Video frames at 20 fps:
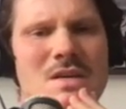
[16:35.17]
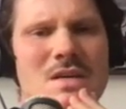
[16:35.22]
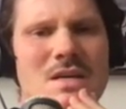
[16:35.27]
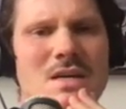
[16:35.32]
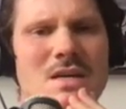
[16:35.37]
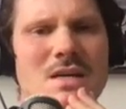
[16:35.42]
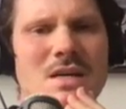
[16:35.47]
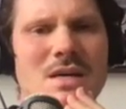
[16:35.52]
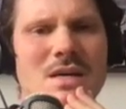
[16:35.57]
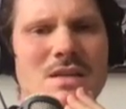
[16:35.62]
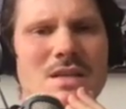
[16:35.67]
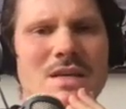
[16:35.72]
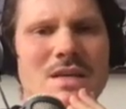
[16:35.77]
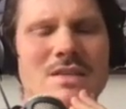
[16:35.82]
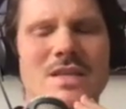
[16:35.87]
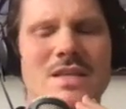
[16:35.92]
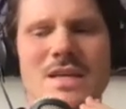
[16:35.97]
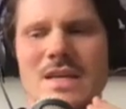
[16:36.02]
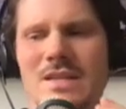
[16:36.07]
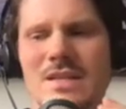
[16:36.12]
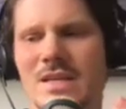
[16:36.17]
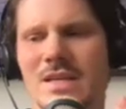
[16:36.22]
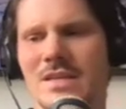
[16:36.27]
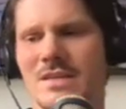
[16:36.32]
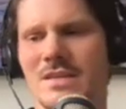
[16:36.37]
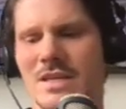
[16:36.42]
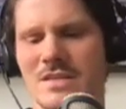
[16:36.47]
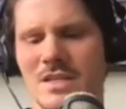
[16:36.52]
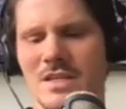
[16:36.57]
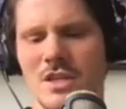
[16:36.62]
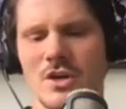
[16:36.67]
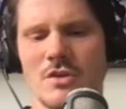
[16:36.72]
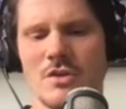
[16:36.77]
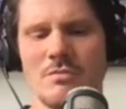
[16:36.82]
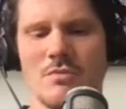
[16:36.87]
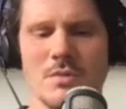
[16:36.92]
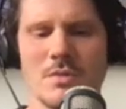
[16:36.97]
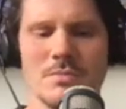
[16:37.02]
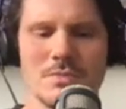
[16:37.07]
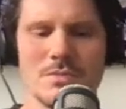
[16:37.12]
There's a
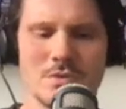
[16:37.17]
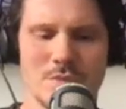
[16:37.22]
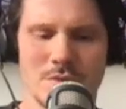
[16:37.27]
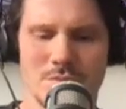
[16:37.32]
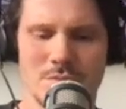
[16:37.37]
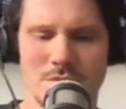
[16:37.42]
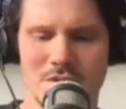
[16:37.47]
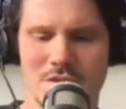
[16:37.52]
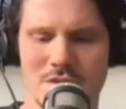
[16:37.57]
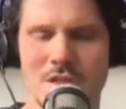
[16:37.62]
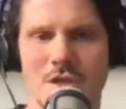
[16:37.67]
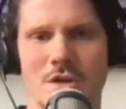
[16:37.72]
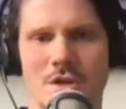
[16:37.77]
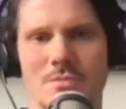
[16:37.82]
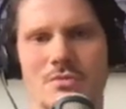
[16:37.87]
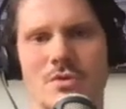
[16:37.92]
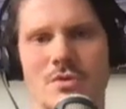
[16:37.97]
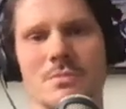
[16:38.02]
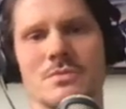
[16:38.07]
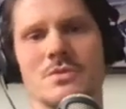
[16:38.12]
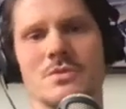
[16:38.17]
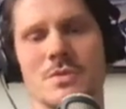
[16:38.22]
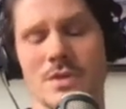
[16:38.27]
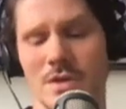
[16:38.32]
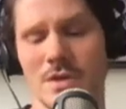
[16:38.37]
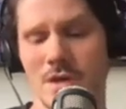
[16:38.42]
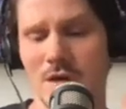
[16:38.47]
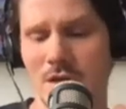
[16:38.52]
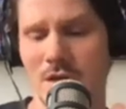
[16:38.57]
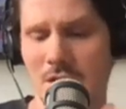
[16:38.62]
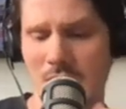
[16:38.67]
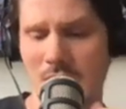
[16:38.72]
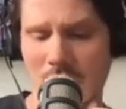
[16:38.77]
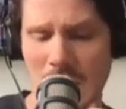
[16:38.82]
lot of problems with the guy,